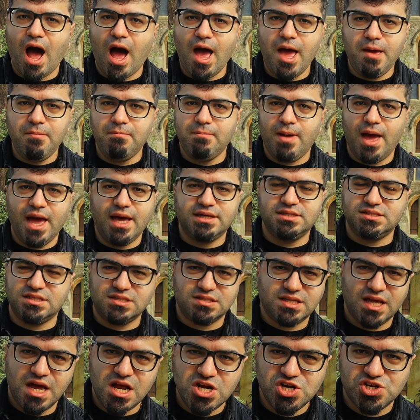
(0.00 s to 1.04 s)
I'm
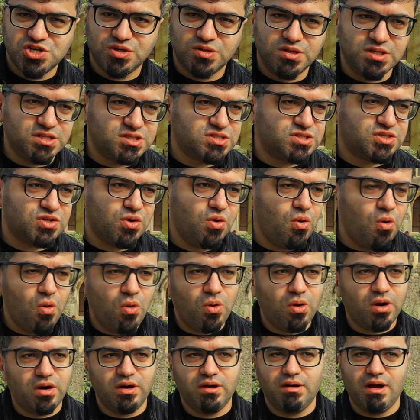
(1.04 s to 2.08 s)
existentialist or